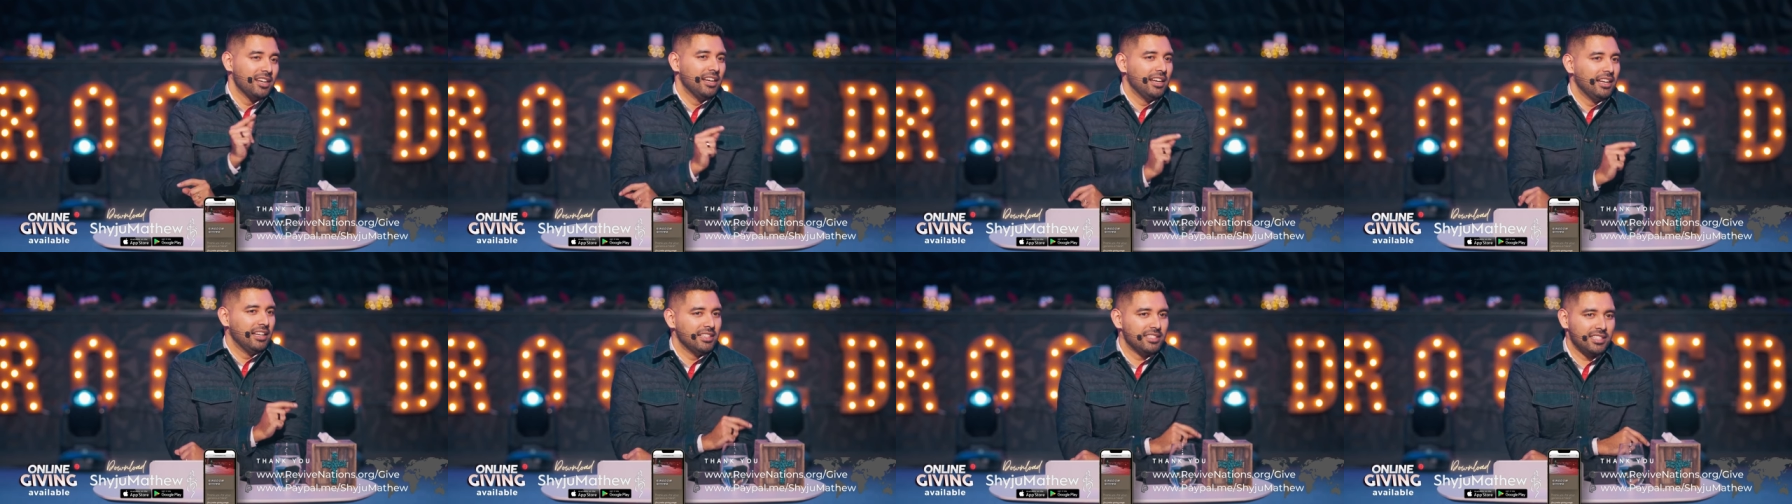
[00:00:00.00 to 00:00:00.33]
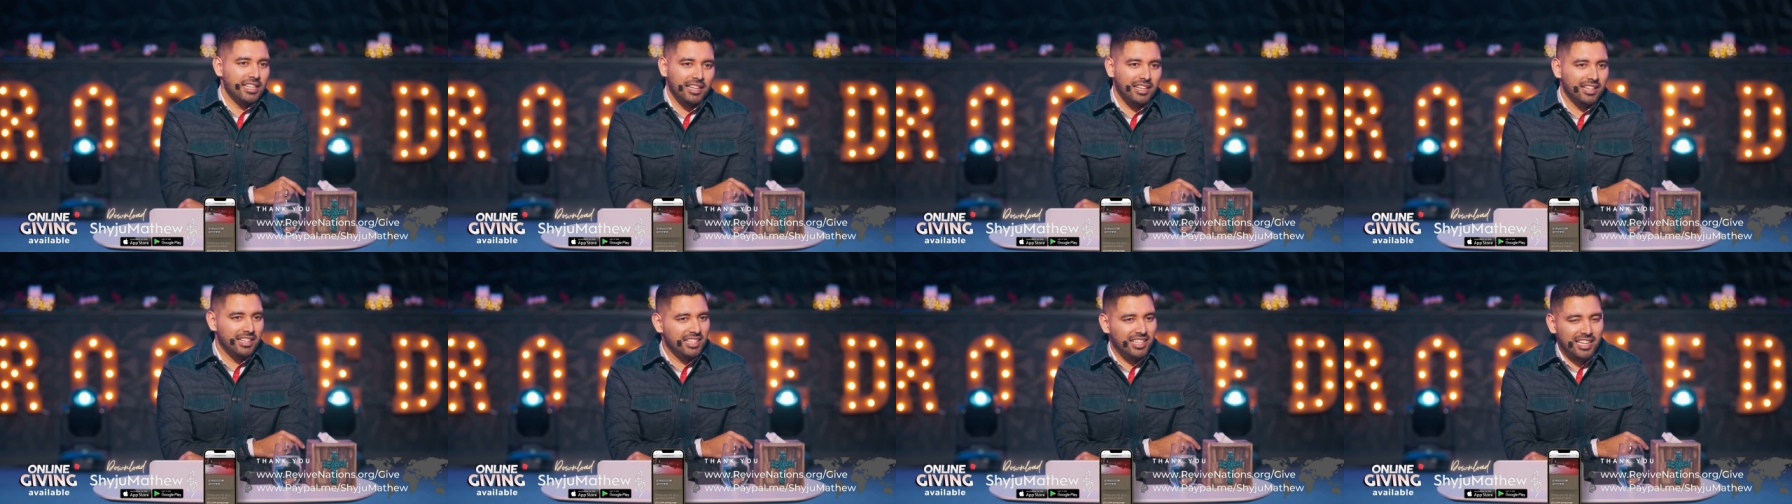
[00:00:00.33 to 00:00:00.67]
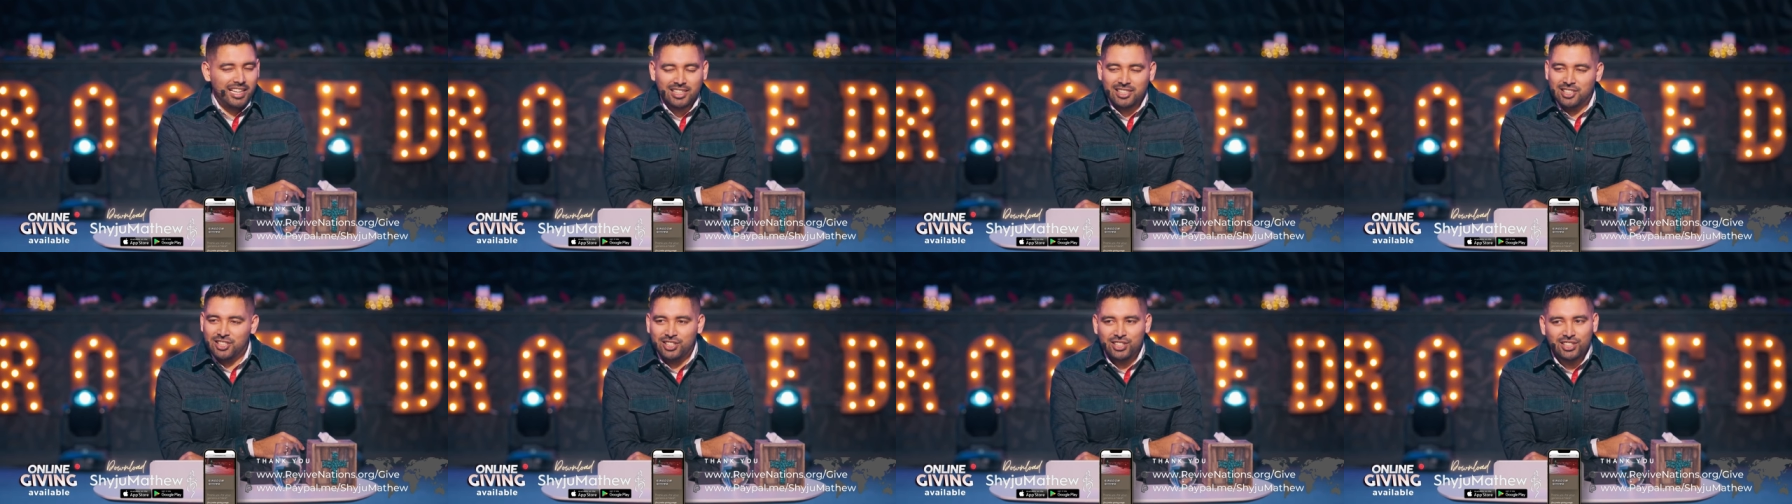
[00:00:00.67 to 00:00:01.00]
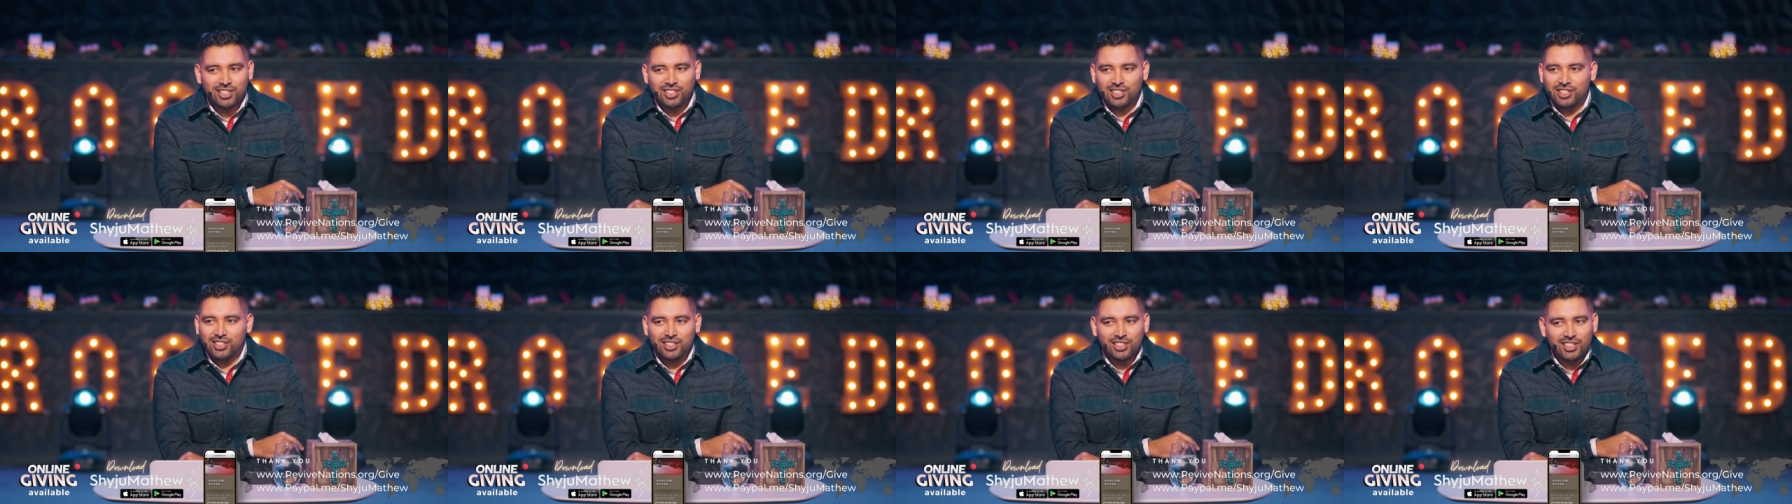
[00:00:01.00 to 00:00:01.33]
And Satan is like,
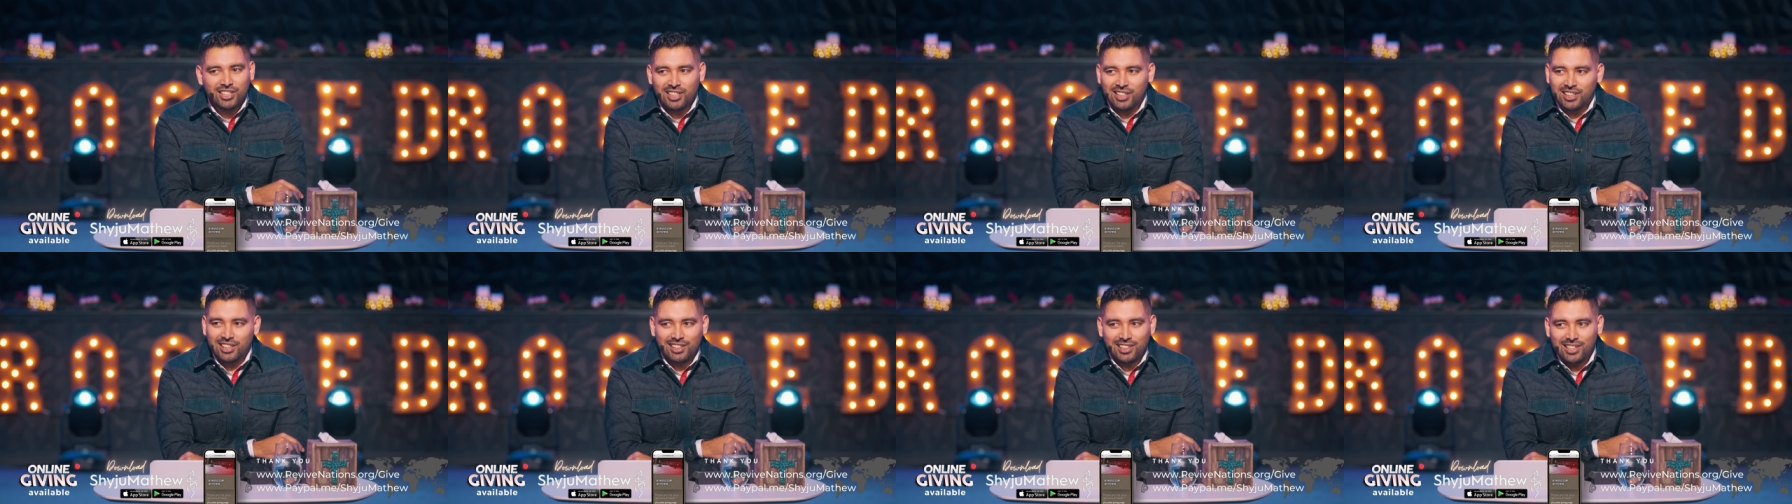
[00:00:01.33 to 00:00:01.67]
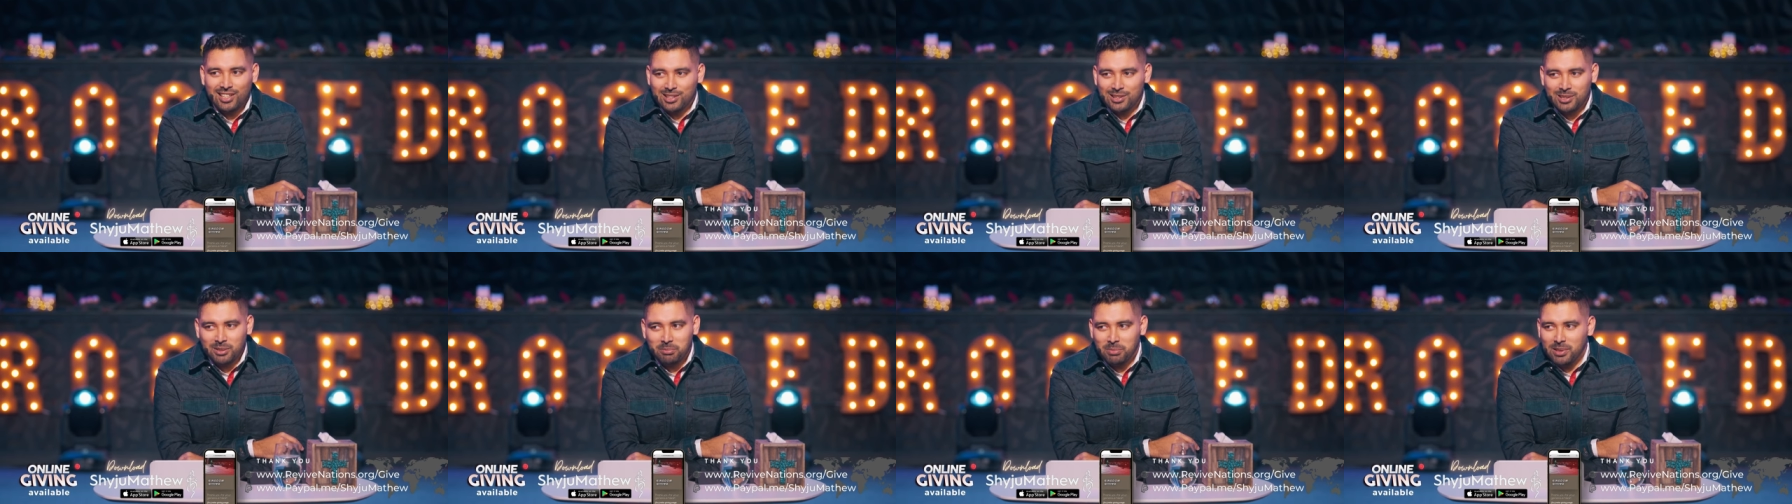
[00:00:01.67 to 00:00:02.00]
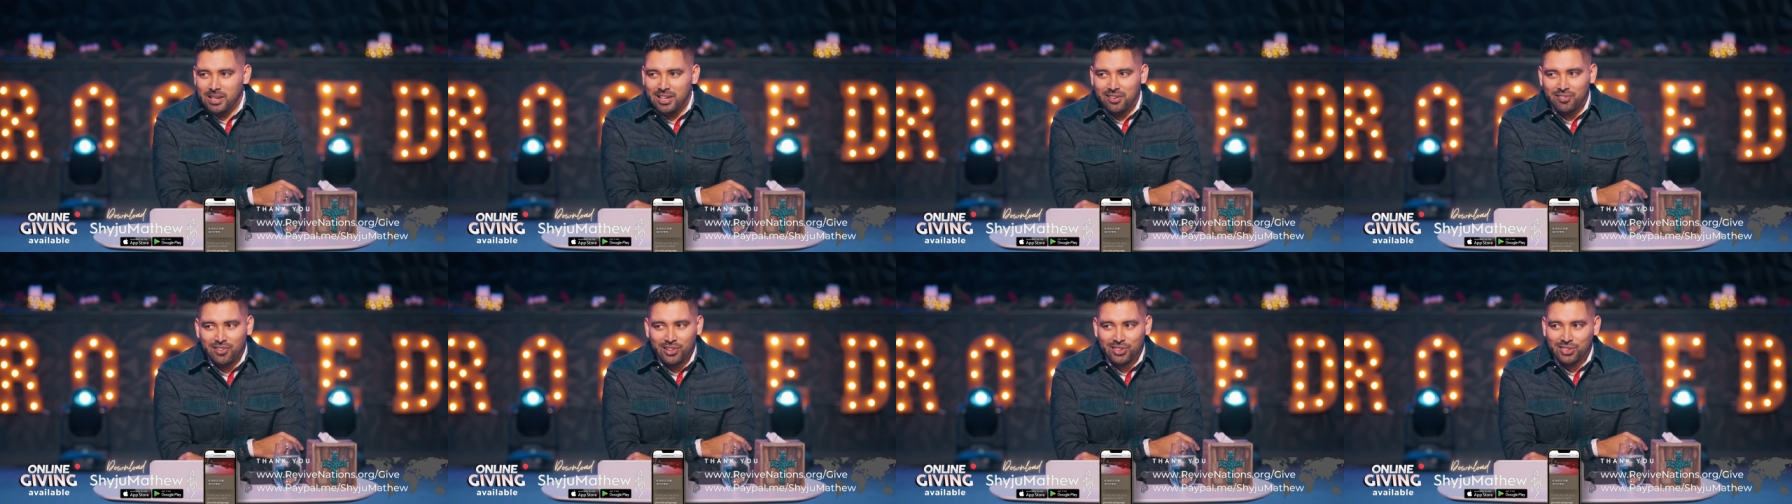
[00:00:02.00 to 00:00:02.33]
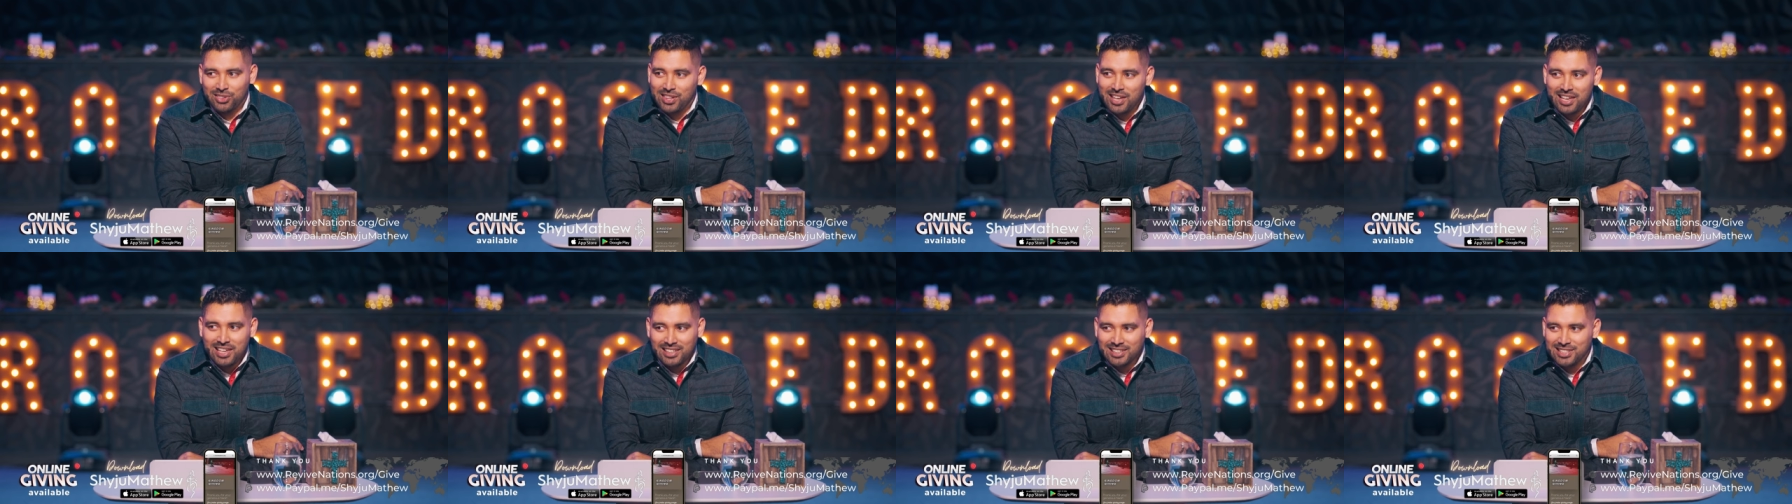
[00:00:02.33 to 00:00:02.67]
she doesn't believe a
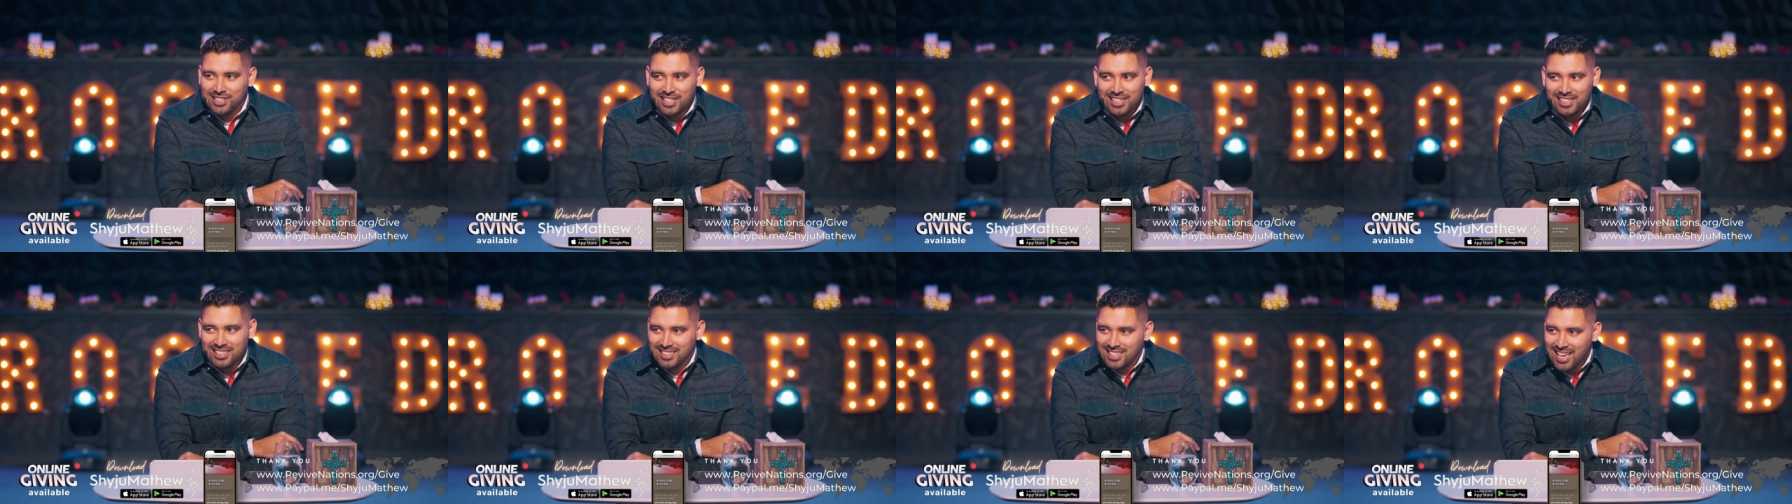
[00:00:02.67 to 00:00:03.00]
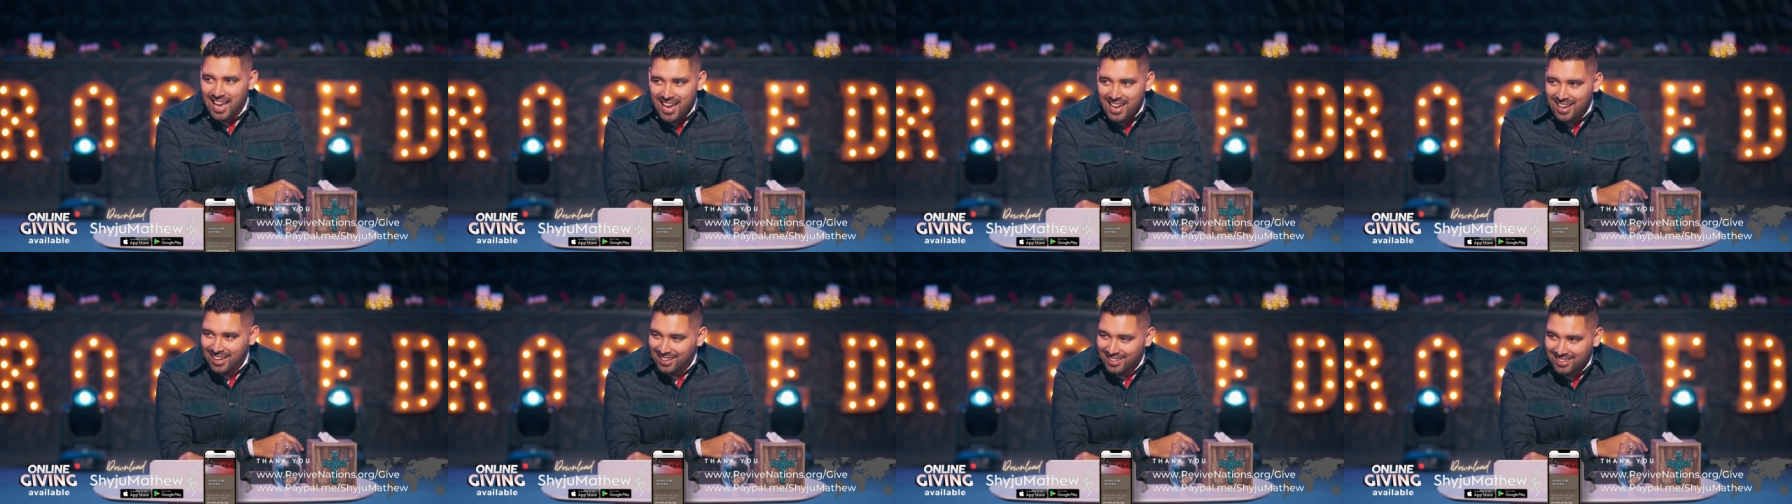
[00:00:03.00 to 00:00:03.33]
thing she's saying.